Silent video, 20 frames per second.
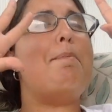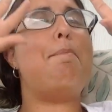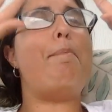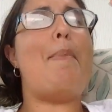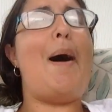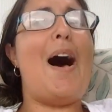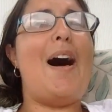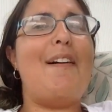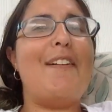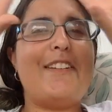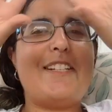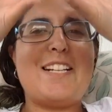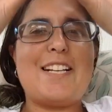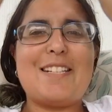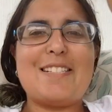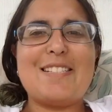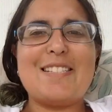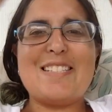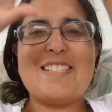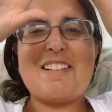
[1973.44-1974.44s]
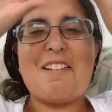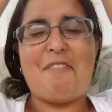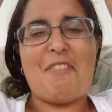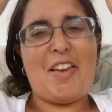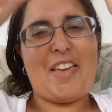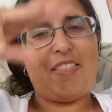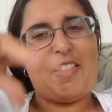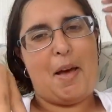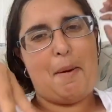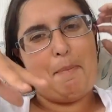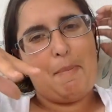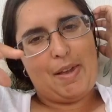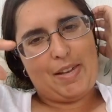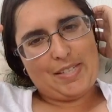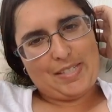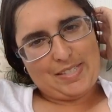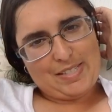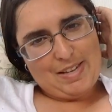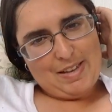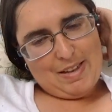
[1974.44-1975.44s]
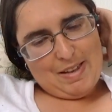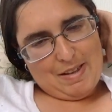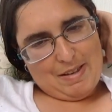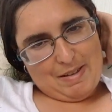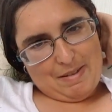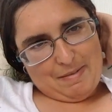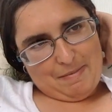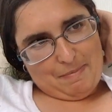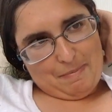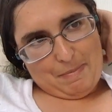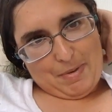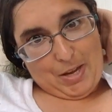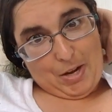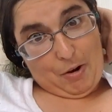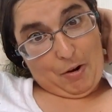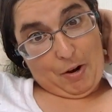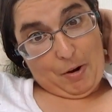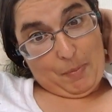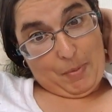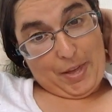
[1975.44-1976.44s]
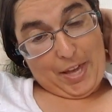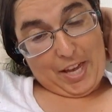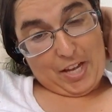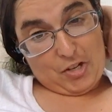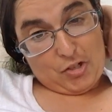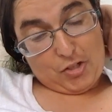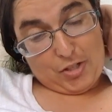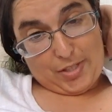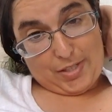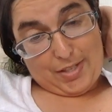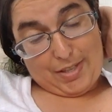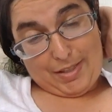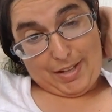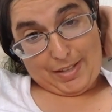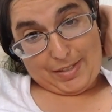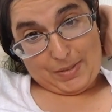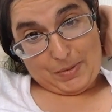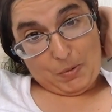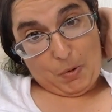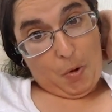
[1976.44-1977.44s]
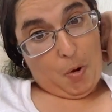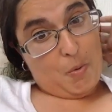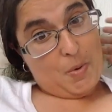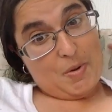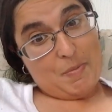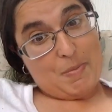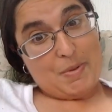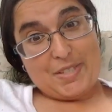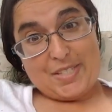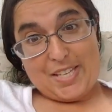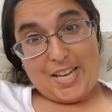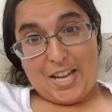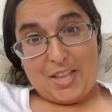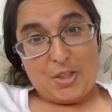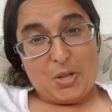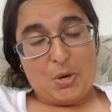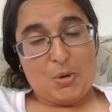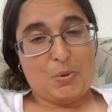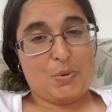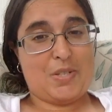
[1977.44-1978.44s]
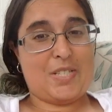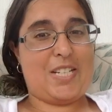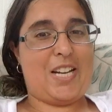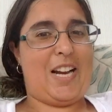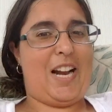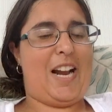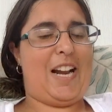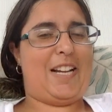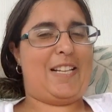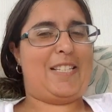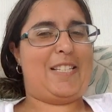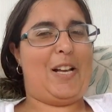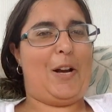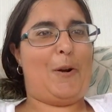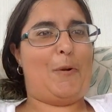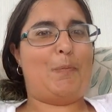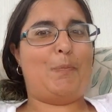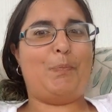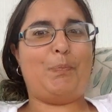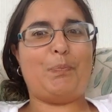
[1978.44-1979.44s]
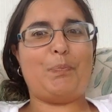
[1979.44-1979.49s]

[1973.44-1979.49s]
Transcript: Politics and stuff like that makes me incredibly anxious, and that's all we've been seeing in the news today, so